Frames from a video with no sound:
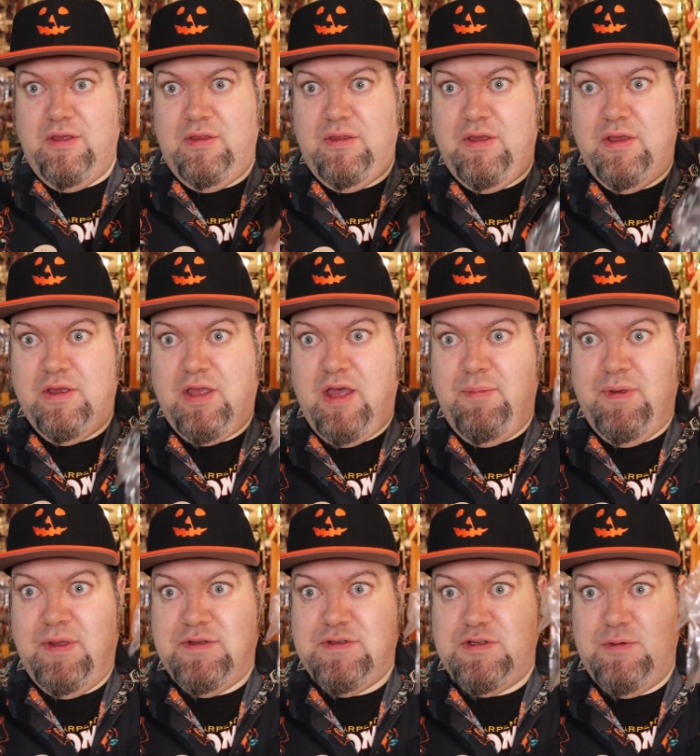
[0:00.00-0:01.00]
They're
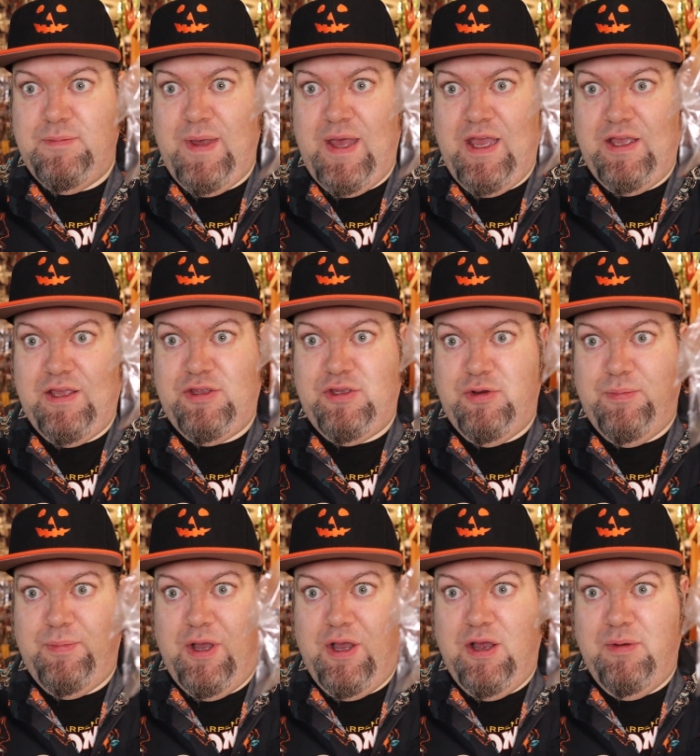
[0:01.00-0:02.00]
coming to bag you,
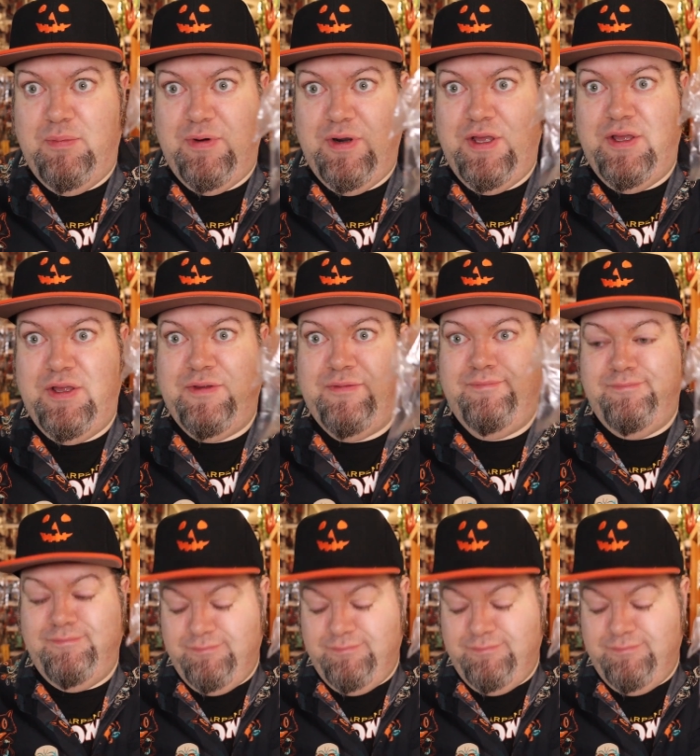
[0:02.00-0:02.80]
Barbara.